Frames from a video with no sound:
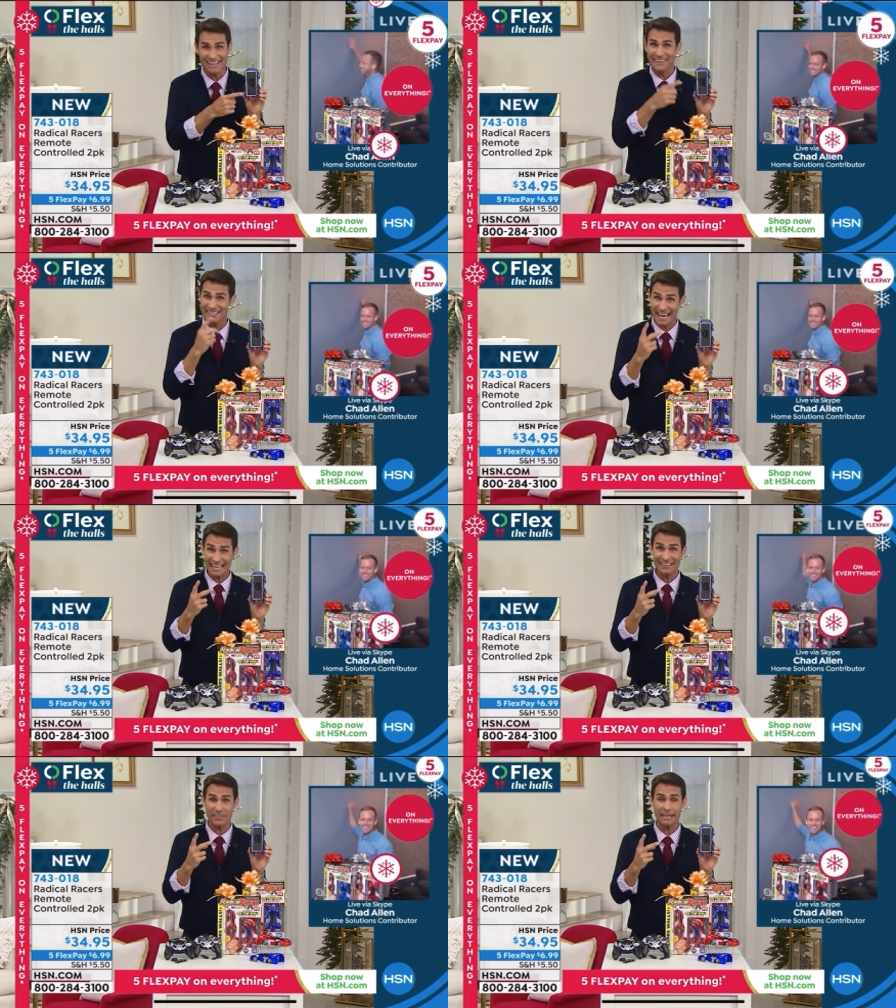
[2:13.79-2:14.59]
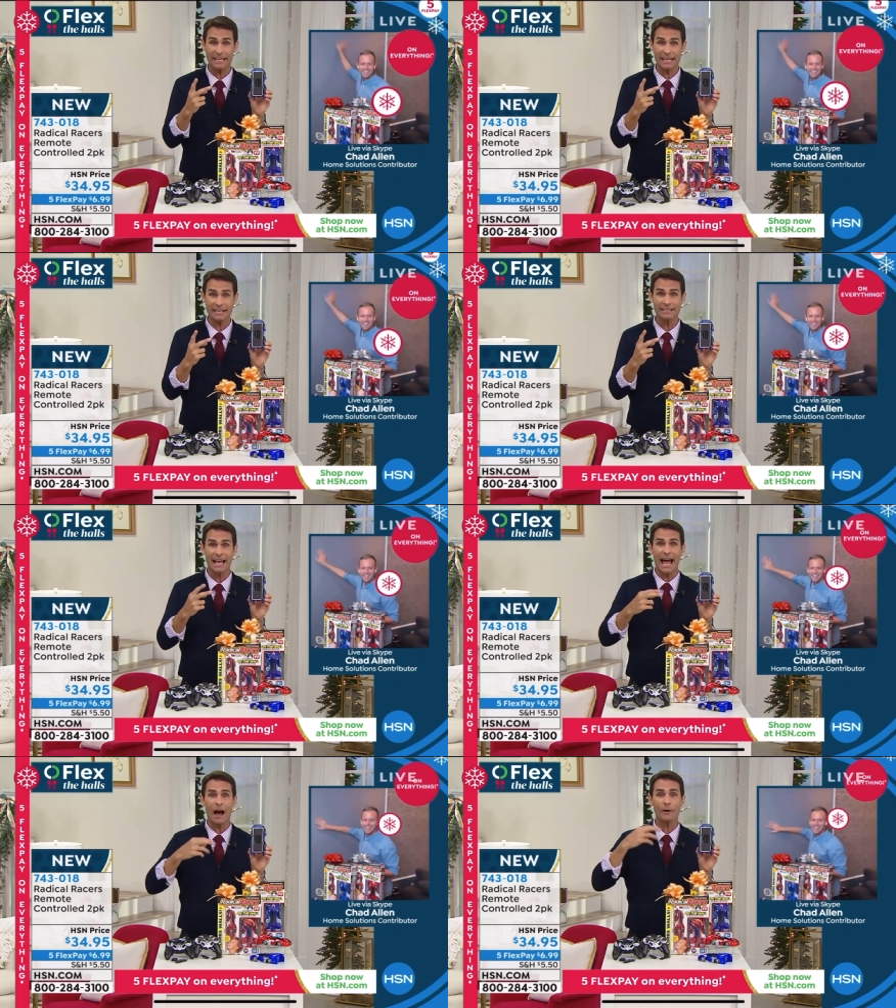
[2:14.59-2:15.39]
The second thing is
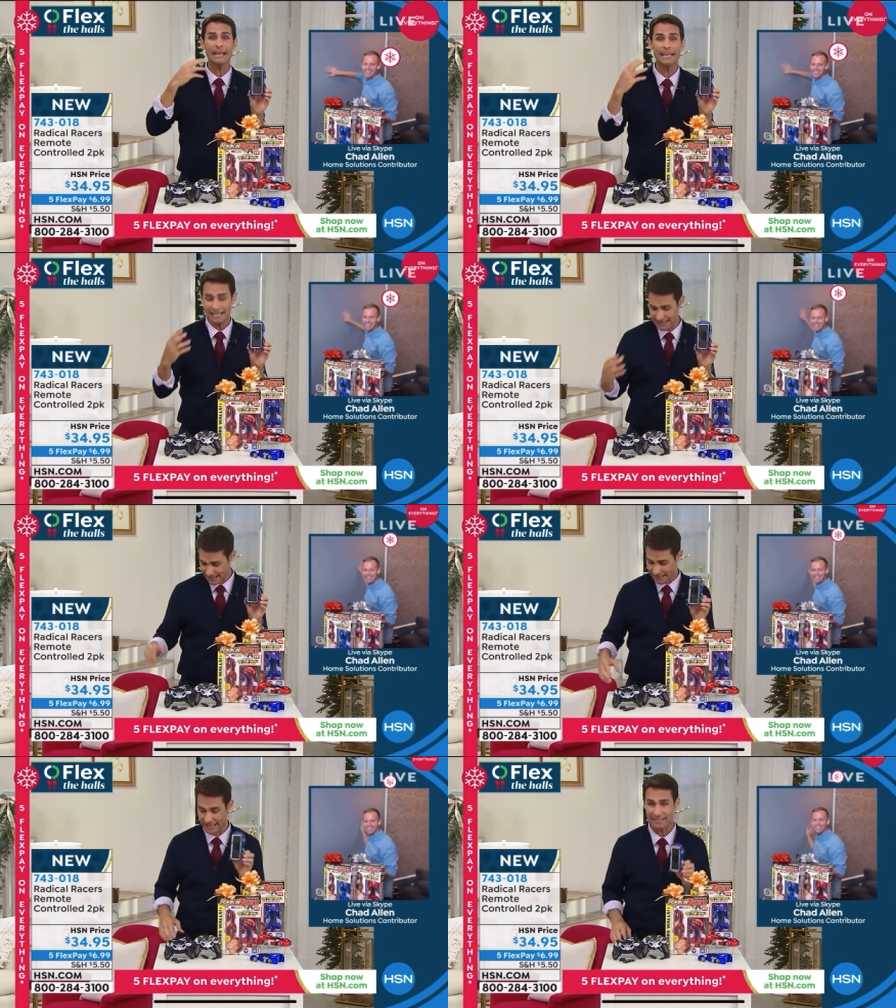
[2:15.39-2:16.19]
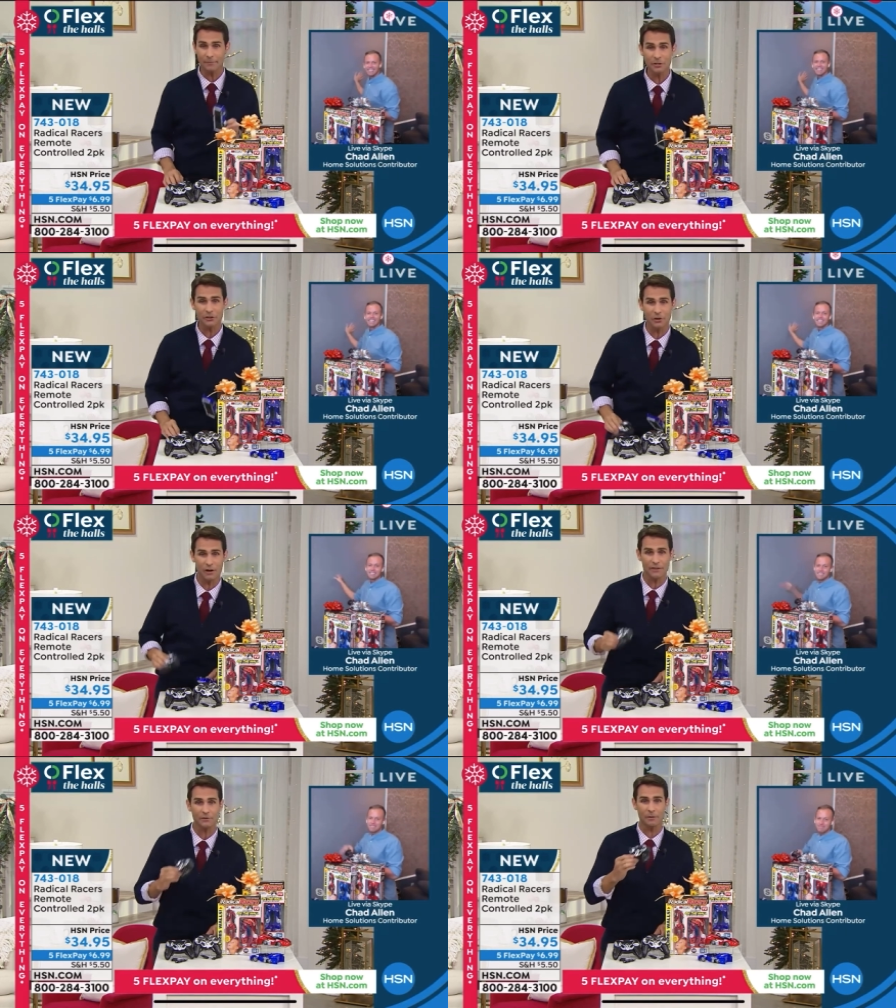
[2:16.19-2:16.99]
how easy it is. I'm gonna show
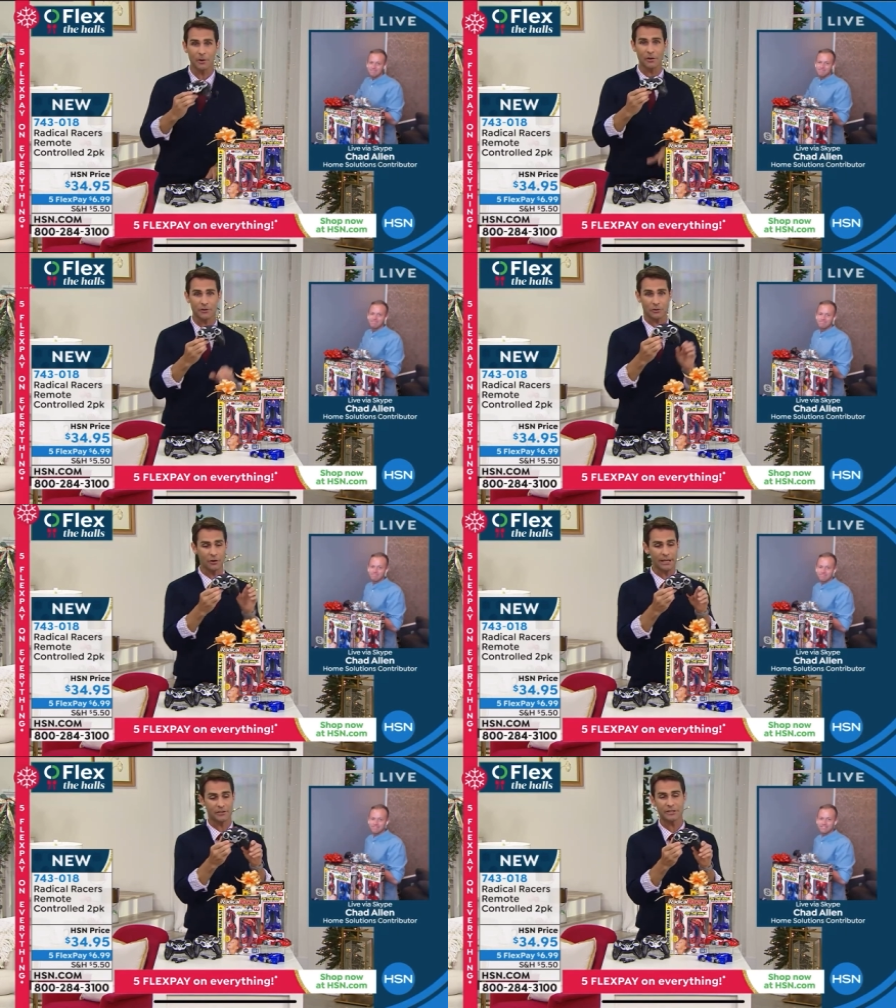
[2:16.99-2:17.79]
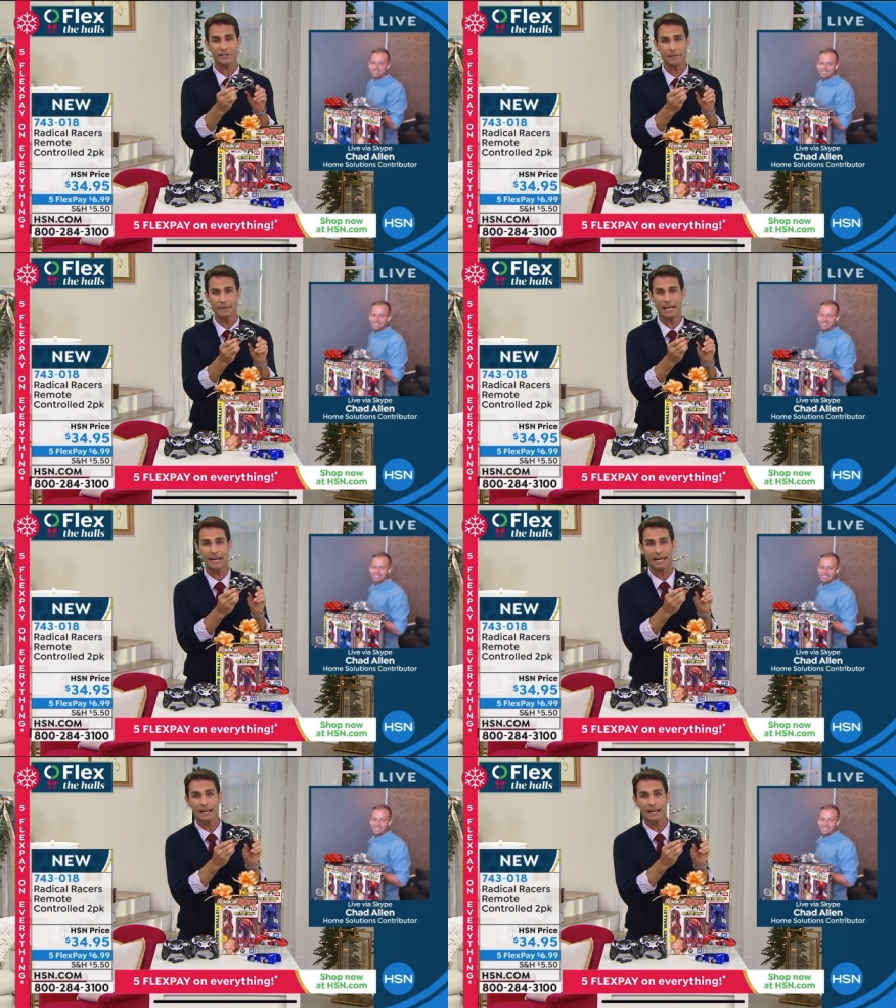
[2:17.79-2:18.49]
off this remote control here just a minute.